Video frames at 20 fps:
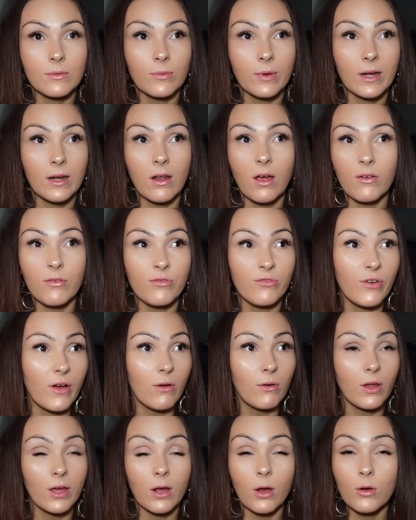when I
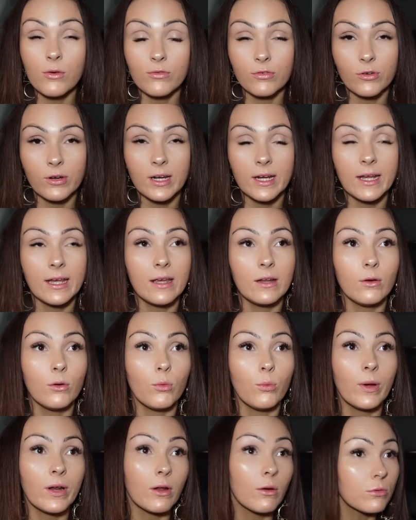felt like overeating or
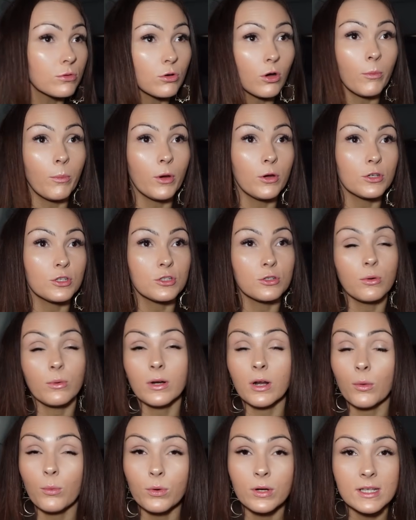when I got emotional
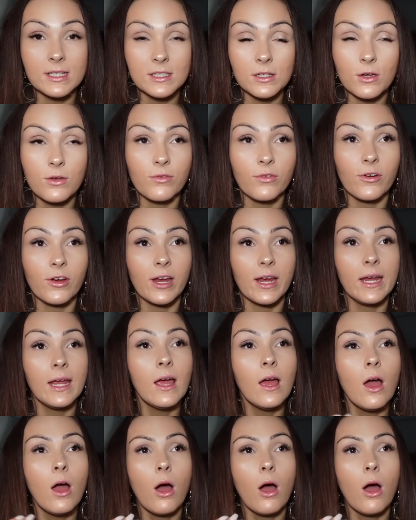and I wanted to overeat,